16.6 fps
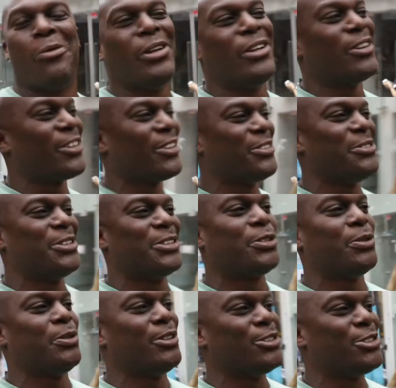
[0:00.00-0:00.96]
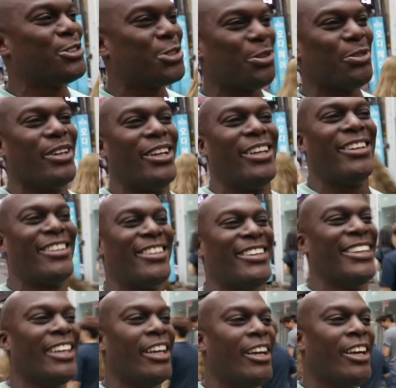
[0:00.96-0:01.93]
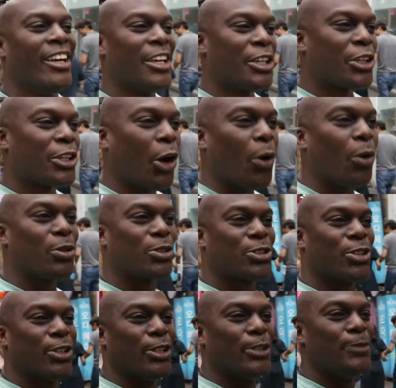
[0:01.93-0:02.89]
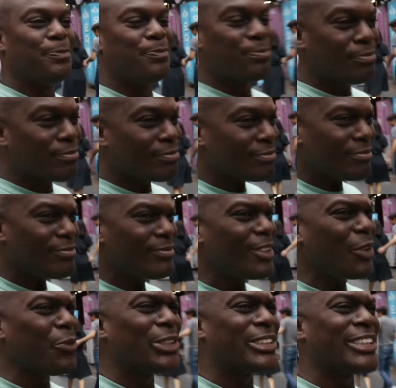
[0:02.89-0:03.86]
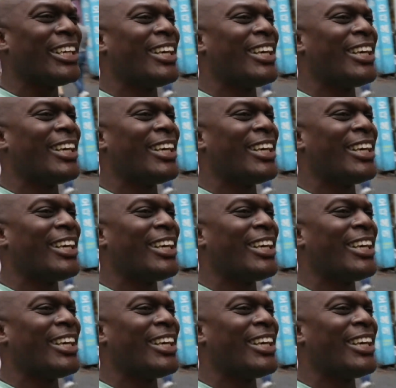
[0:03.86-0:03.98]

We are going to enjoy the culture, which